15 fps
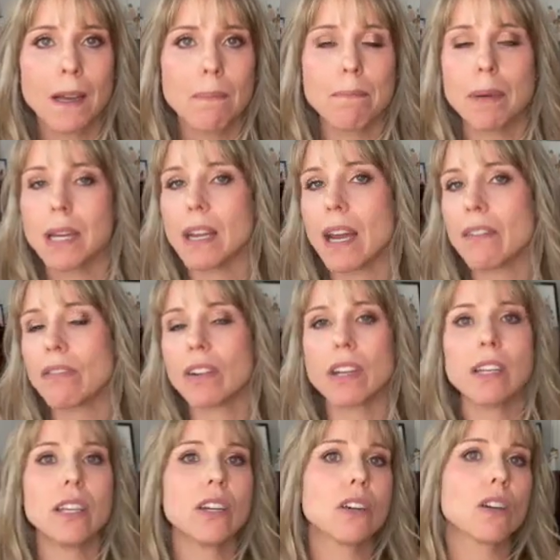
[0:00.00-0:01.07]
but every
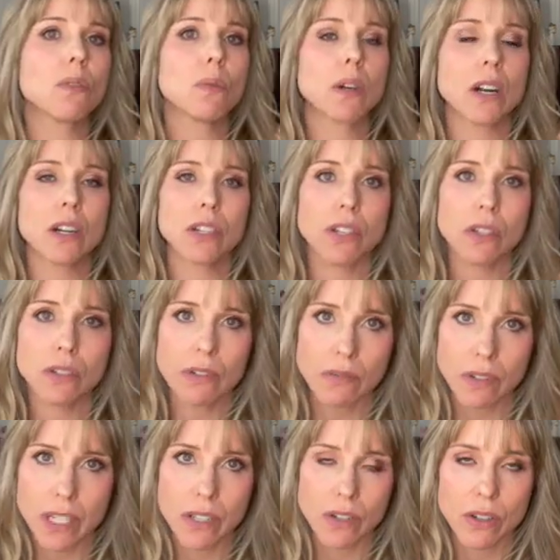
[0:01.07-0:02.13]
year when our children
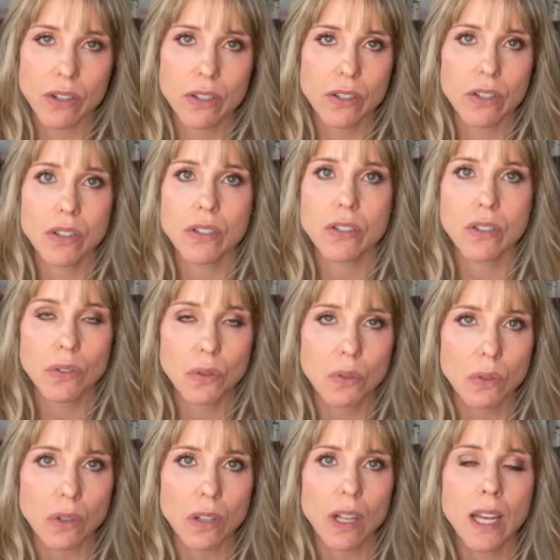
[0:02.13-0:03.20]
return to
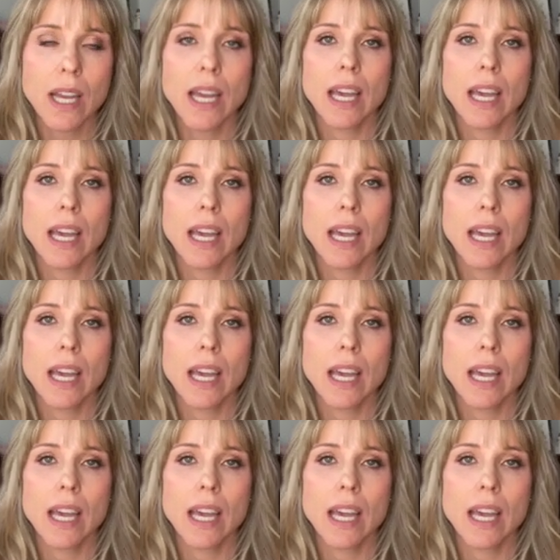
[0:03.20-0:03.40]
school,